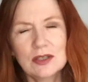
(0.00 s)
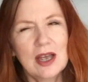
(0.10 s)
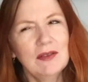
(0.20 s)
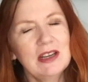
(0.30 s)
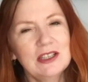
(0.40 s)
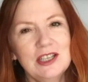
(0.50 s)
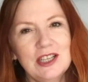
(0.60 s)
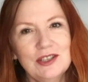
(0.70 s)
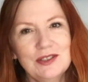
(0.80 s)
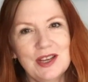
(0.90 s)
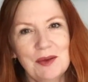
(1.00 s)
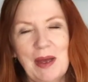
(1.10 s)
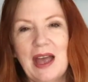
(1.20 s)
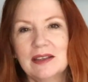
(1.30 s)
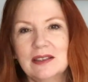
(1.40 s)
So I haven't actually used a
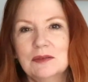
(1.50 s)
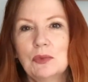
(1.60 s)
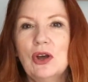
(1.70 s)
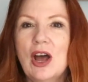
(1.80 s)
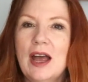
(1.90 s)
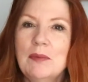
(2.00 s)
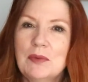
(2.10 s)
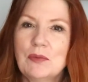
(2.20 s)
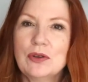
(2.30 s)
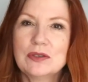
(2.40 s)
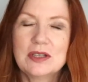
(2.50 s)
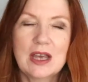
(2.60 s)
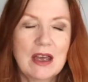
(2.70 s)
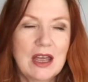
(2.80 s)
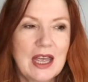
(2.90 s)
pattern. What happened was
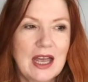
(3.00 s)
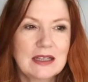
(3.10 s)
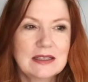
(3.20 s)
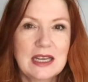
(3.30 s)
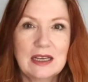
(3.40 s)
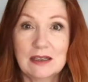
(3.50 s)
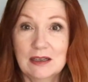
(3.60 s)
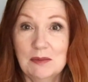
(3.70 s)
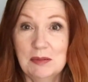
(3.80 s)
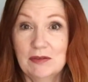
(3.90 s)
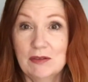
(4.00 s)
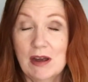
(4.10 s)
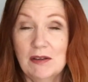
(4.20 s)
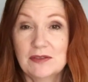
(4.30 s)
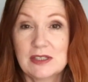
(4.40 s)
that I had taken a couple of
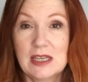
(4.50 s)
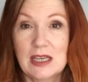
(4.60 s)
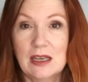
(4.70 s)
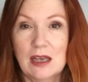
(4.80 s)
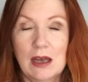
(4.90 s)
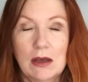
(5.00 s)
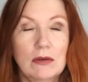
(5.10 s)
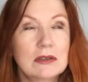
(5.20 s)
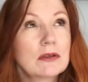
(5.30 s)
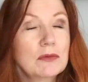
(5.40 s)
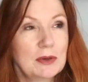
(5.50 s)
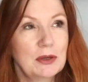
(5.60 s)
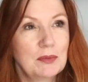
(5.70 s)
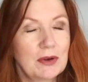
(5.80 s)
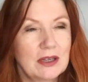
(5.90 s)
crafty, it's called
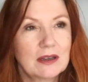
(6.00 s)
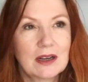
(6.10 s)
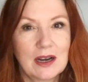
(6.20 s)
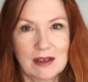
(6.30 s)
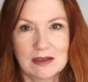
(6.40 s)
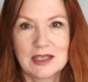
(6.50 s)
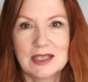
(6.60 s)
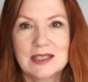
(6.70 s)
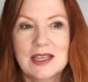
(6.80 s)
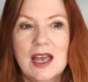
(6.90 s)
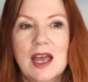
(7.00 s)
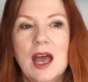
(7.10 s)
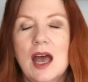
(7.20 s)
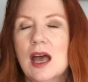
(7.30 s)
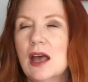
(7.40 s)
Bluprint classes,
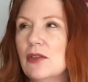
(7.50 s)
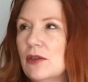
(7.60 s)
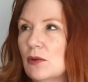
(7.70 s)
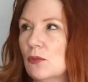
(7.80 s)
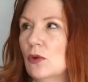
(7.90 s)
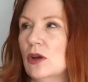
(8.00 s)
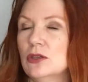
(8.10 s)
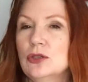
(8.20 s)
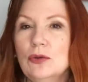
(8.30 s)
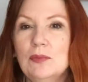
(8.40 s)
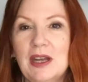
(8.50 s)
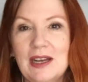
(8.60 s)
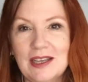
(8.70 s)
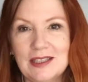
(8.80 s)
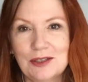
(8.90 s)
that were taught by a
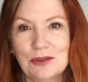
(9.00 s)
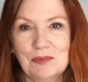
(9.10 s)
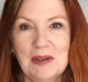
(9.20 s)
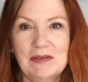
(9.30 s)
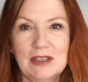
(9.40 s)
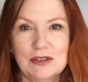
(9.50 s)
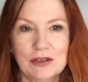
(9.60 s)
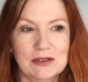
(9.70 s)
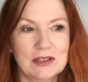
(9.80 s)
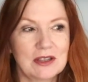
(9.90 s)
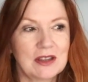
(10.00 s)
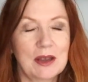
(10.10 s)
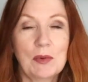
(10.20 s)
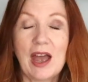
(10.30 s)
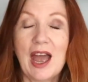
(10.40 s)
lady called Beverly Johnson.
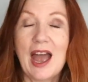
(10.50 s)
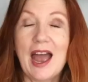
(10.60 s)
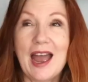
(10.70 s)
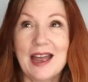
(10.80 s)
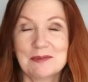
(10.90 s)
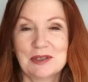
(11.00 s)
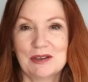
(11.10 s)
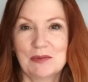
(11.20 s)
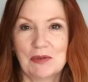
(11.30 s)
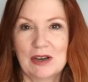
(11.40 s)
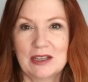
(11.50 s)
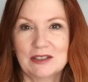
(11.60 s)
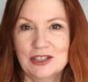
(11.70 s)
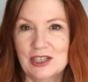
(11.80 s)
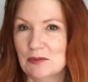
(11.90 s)
They were absolutely
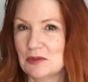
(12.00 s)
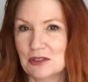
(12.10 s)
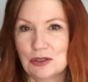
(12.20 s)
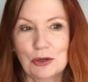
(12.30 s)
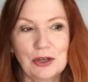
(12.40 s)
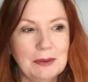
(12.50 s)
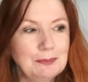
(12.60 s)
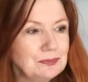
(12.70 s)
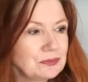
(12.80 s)
brilliant. She was a joy.